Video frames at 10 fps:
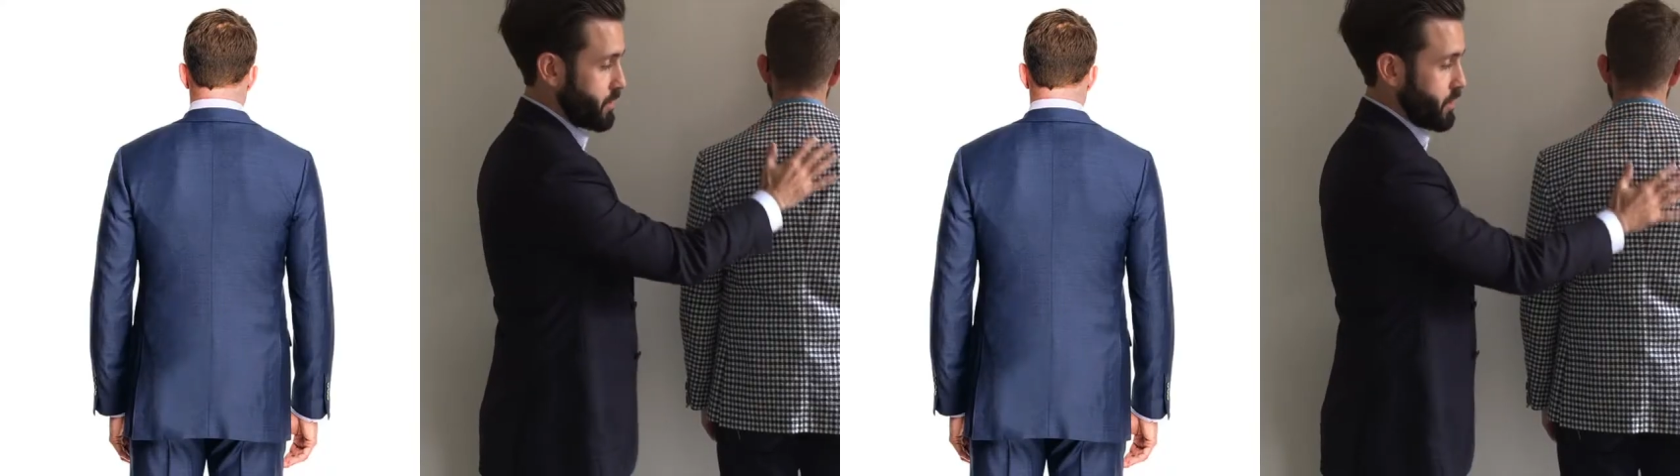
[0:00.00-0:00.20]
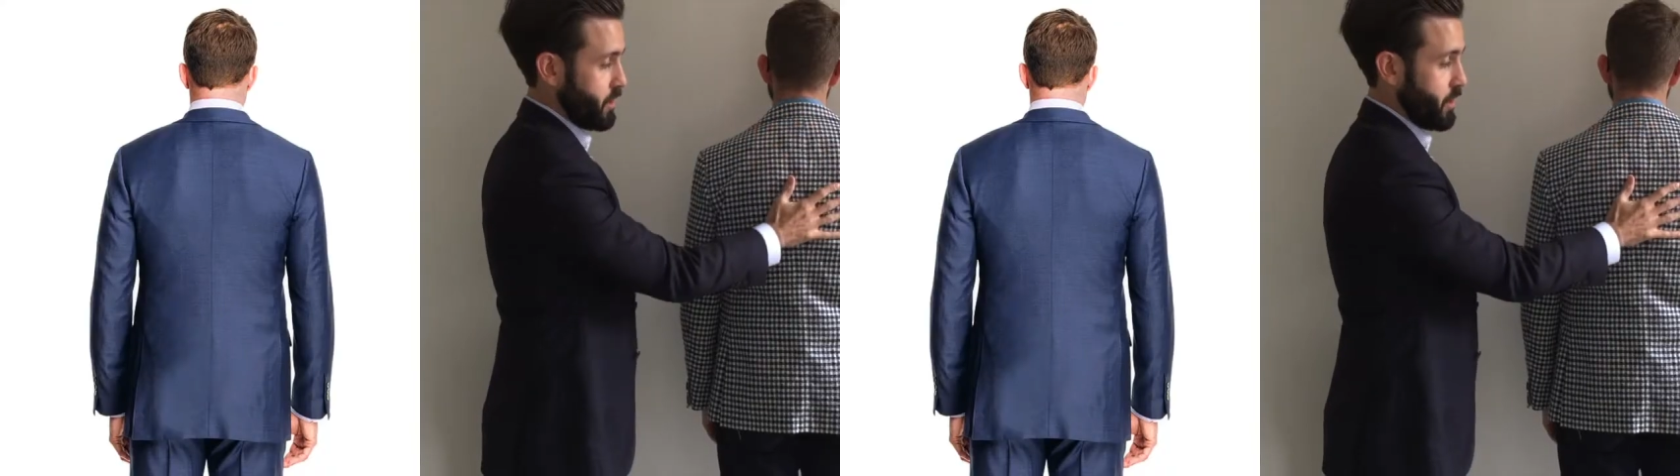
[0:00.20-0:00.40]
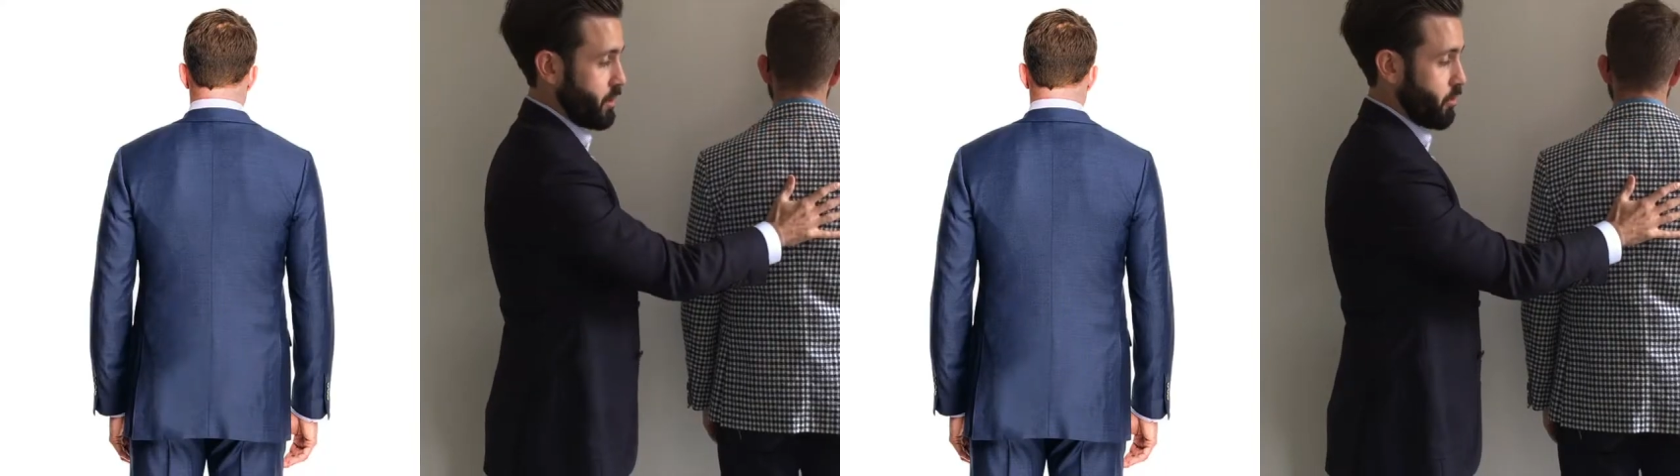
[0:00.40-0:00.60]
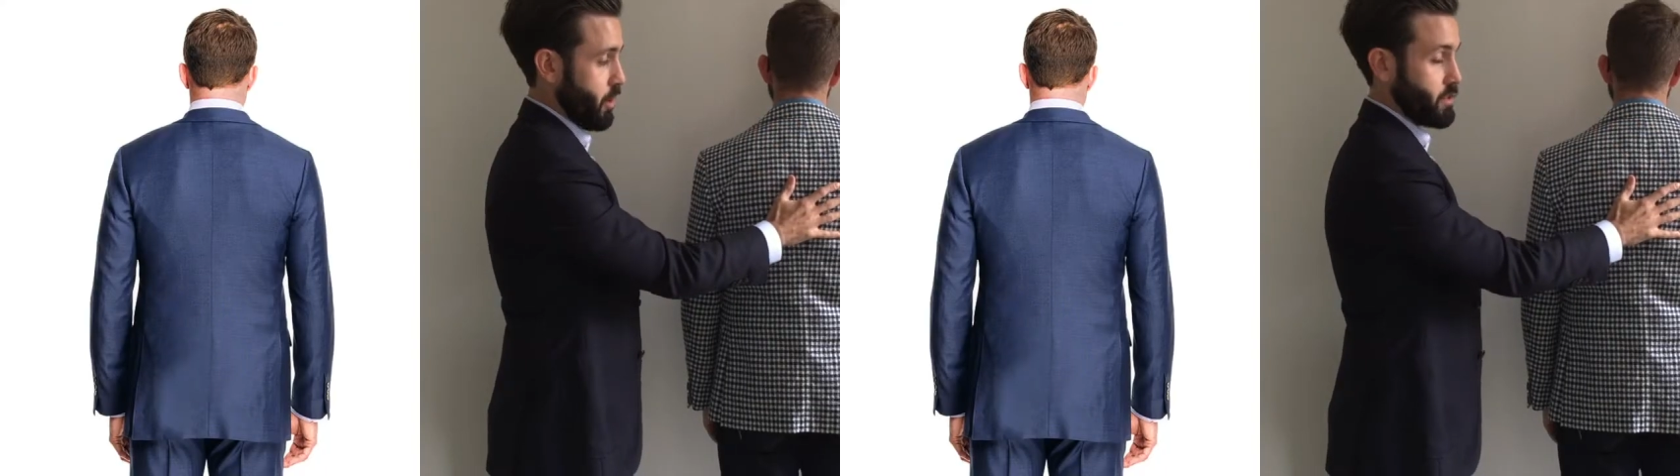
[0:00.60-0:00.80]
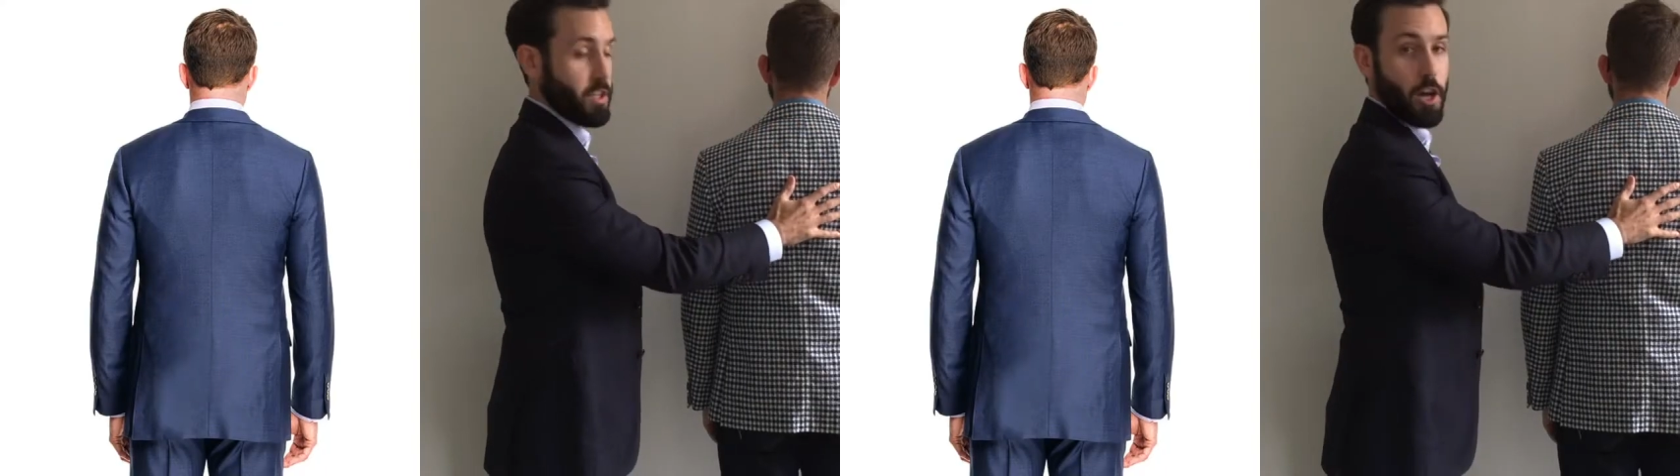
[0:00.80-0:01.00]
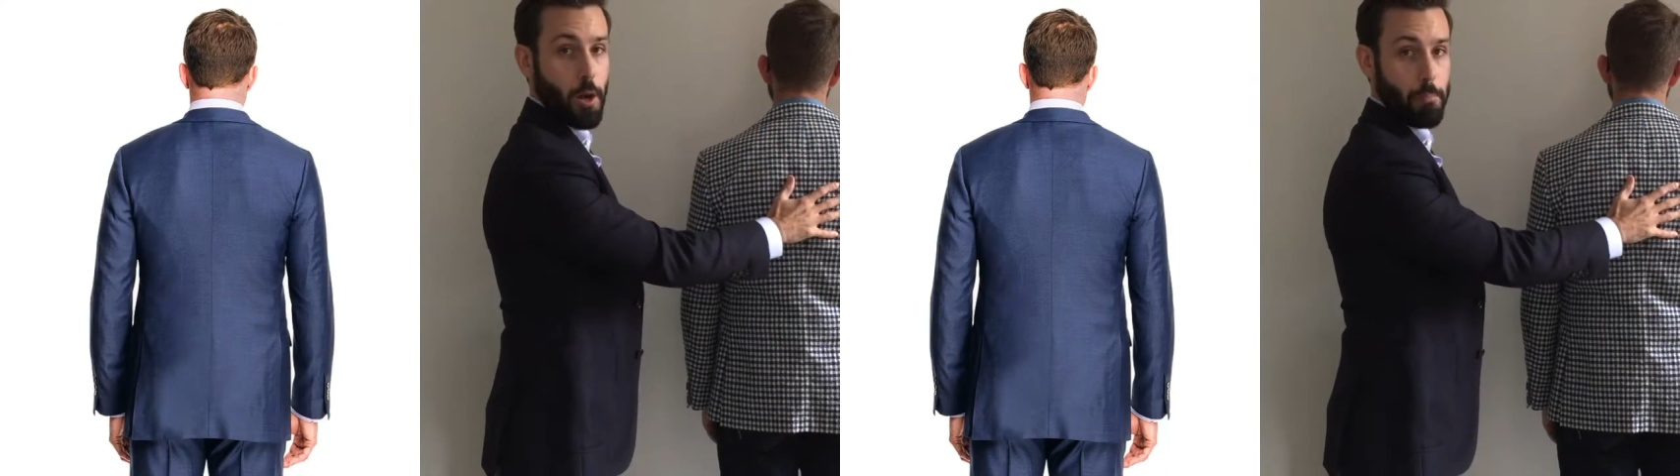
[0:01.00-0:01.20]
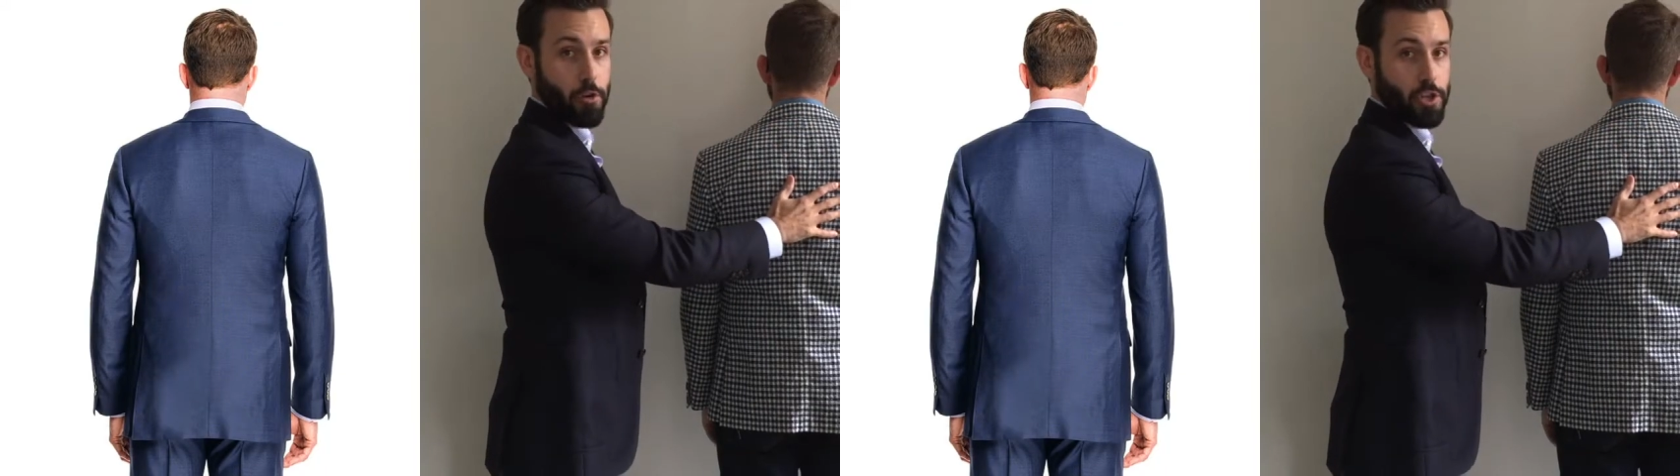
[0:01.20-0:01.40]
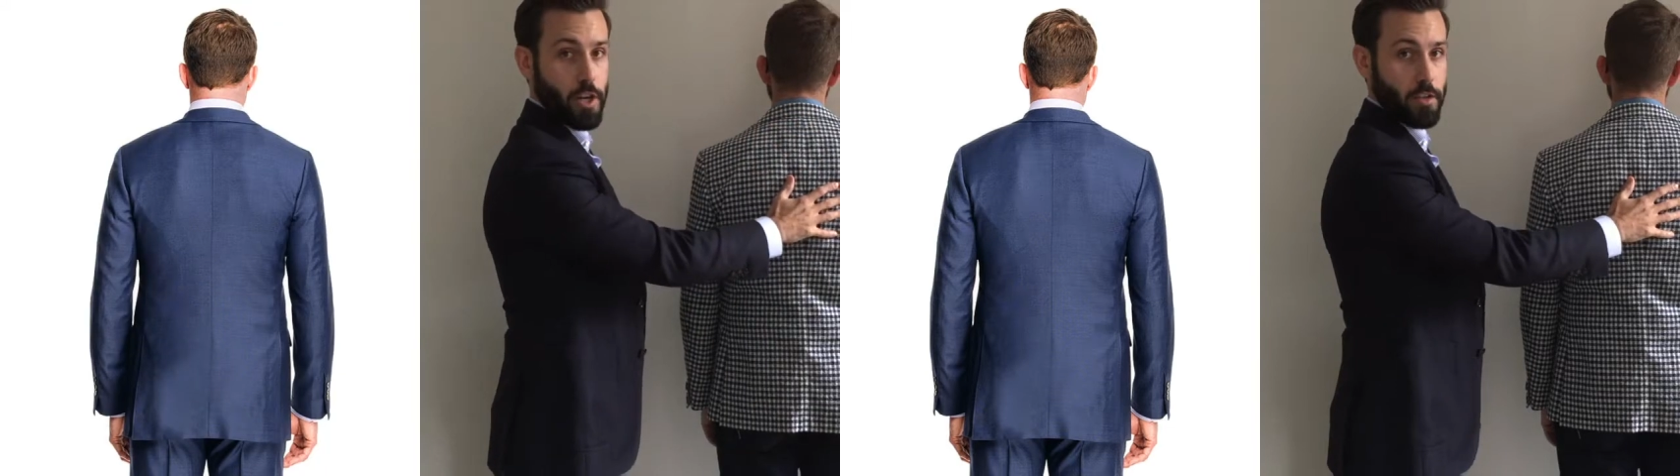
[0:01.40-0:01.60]
clean across the upper
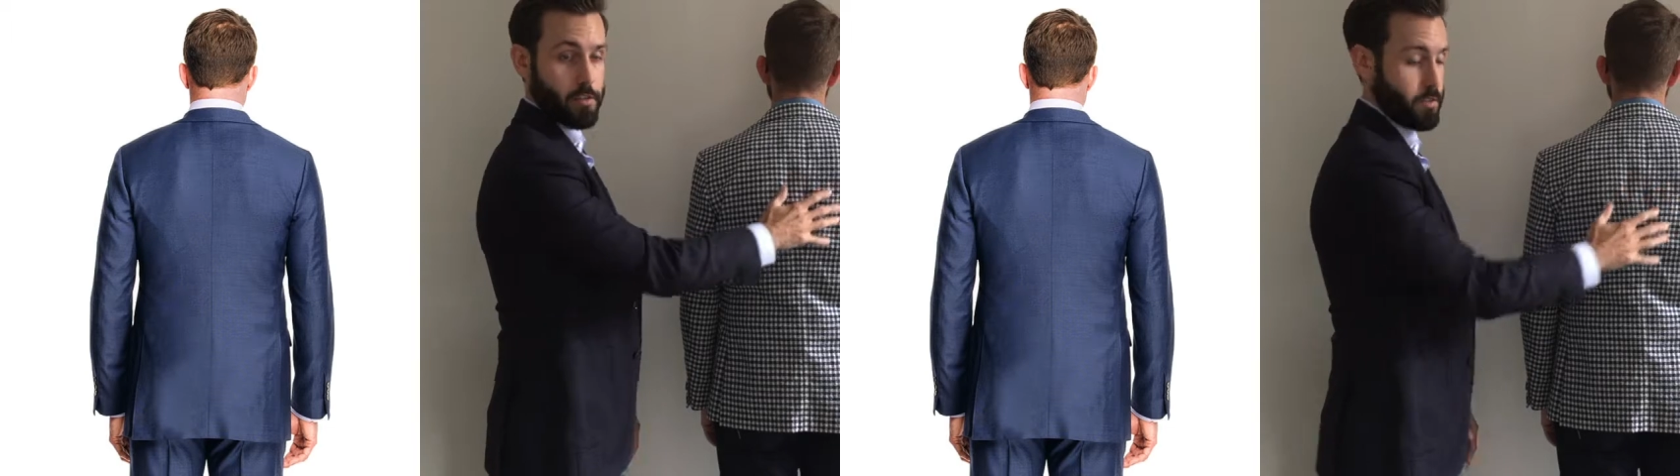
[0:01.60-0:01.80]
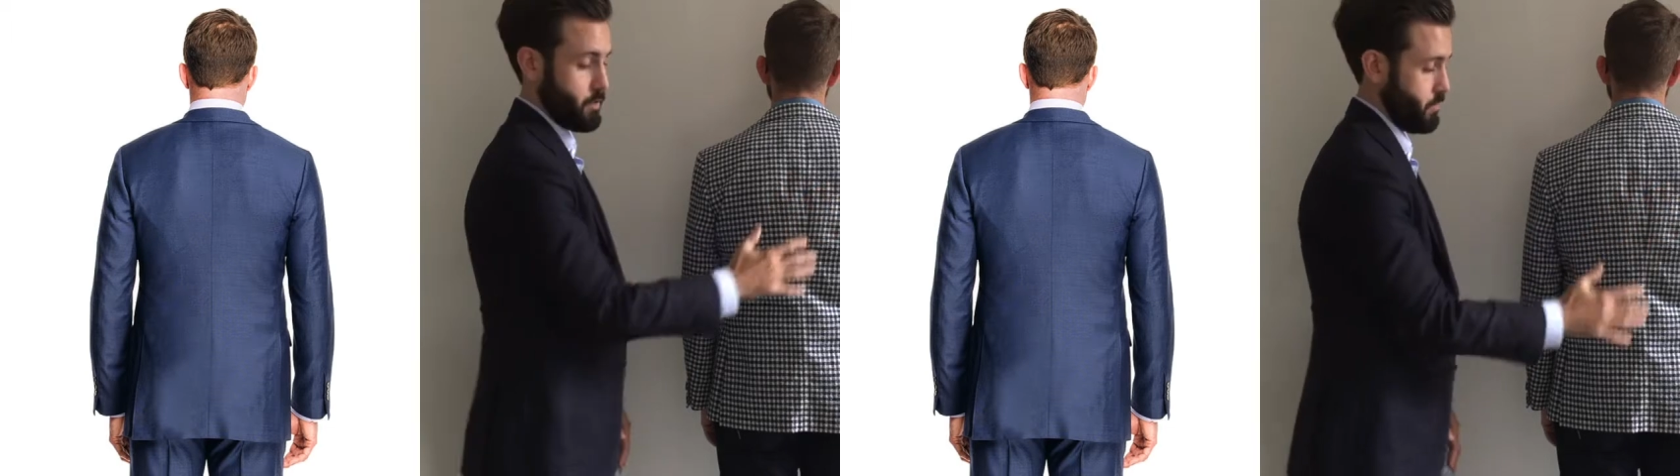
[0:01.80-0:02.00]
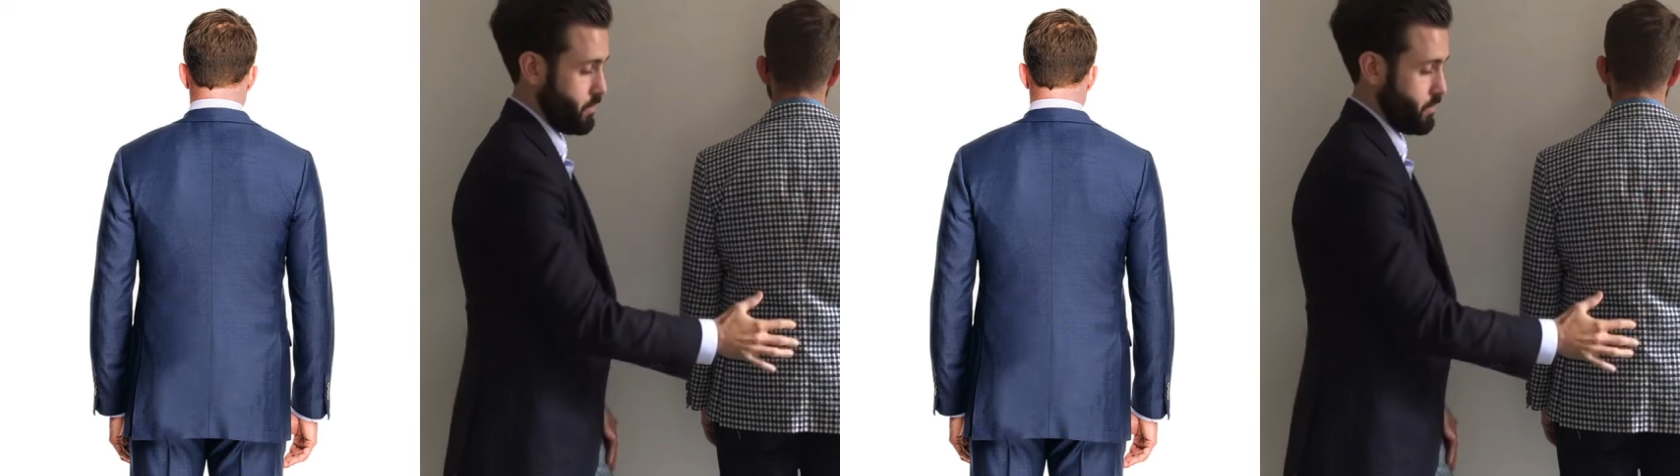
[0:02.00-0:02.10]
chest,